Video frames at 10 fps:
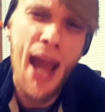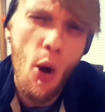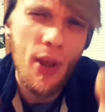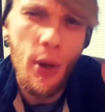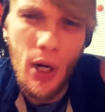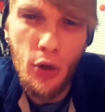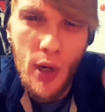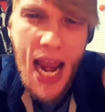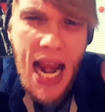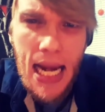Now, when they were
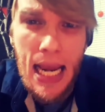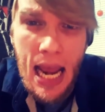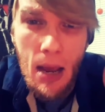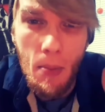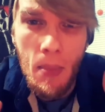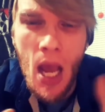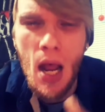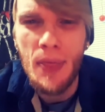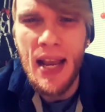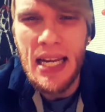creating him,
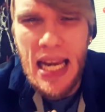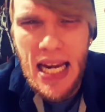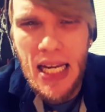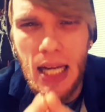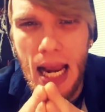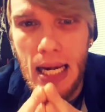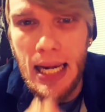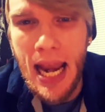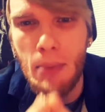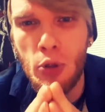they needed a
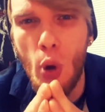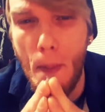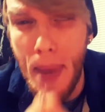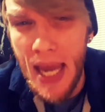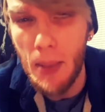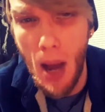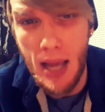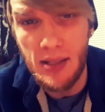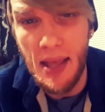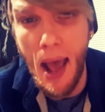name to
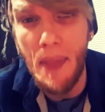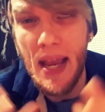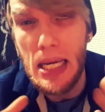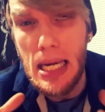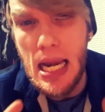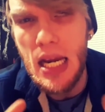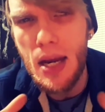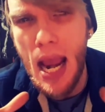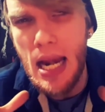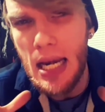epitomize that. They
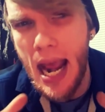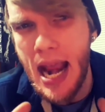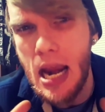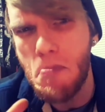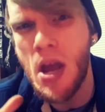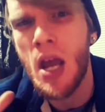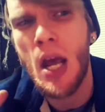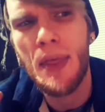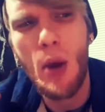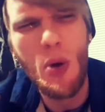needed a name
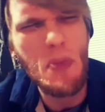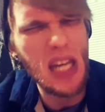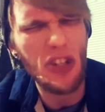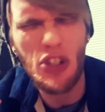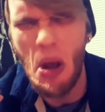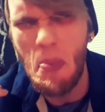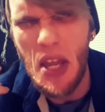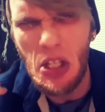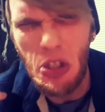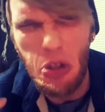that would mean
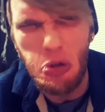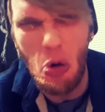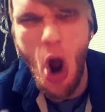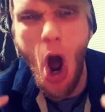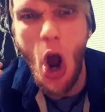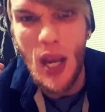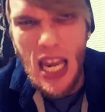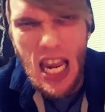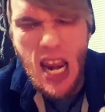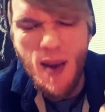something strong,
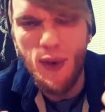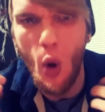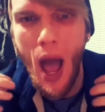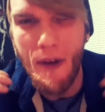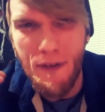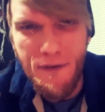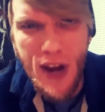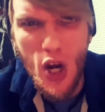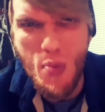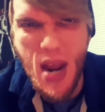evil, have
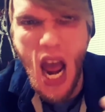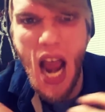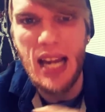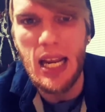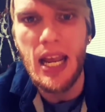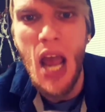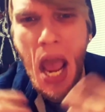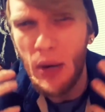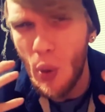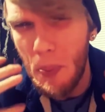fear behind it.
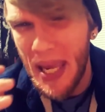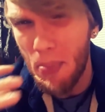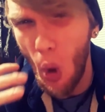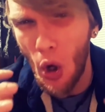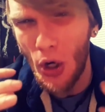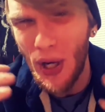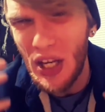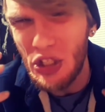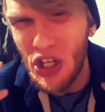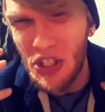And when people heard
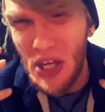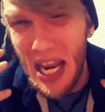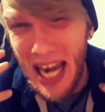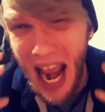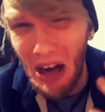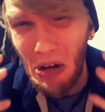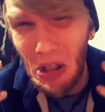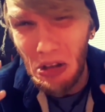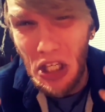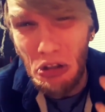it, just
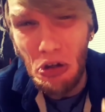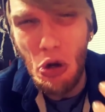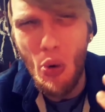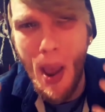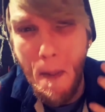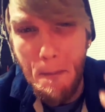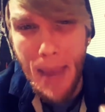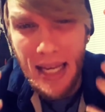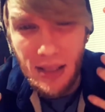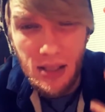inherently knew it
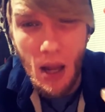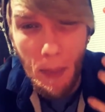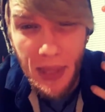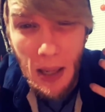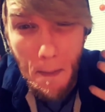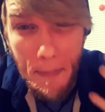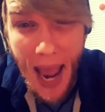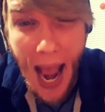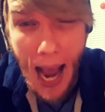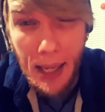meant something
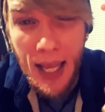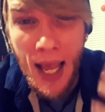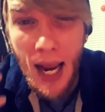bad.